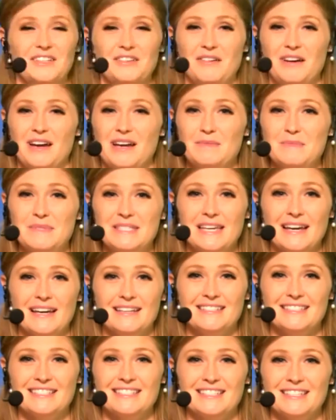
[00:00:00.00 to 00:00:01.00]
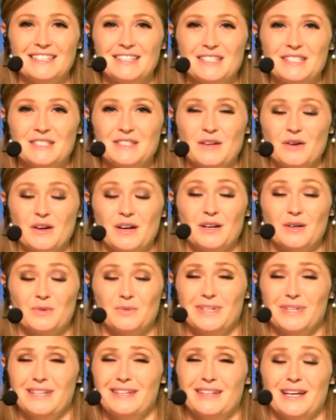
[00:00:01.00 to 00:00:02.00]
I'm sad to see this uh,
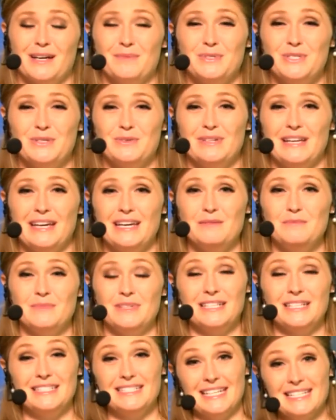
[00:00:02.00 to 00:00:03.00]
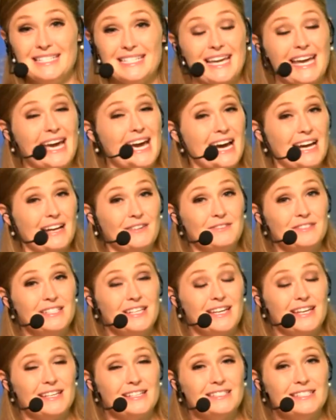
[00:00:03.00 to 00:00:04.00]
week come to an end, but it doesn't have
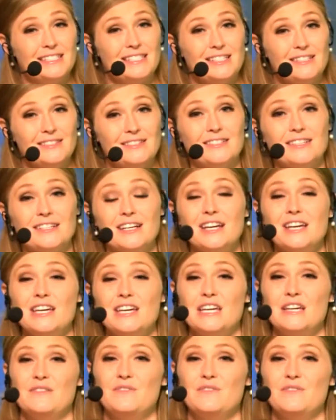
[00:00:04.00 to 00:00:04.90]
to end here. If